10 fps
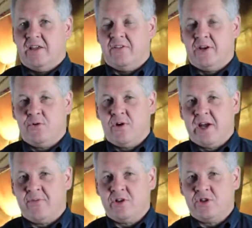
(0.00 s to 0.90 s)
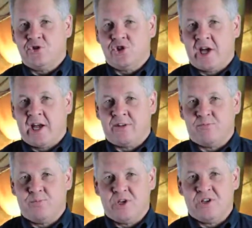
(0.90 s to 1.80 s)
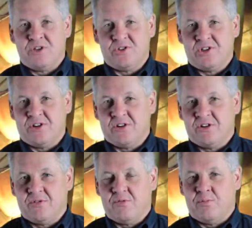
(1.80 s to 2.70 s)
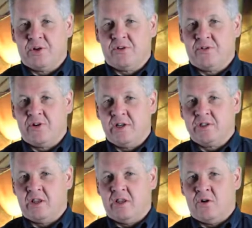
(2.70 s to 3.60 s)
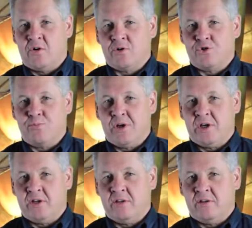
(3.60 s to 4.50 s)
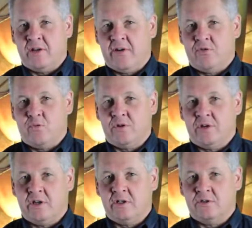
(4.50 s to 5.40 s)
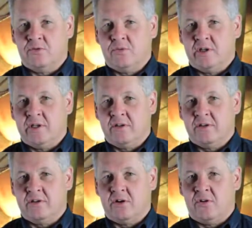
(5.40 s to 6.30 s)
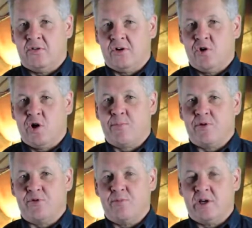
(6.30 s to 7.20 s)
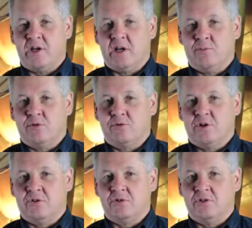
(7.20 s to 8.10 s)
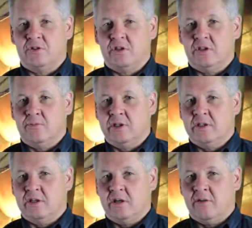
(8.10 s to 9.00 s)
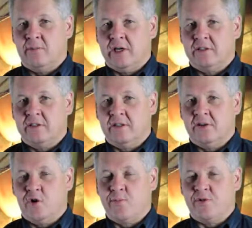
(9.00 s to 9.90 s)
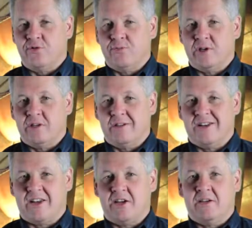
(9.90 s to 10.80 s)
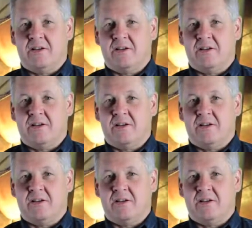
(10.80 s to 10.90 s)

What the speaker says: They don't have any giant bees here, but there is a large bee that everyone deals with called the carpenter bee. I'm going to talk to you a little bit about the carpenter bee today.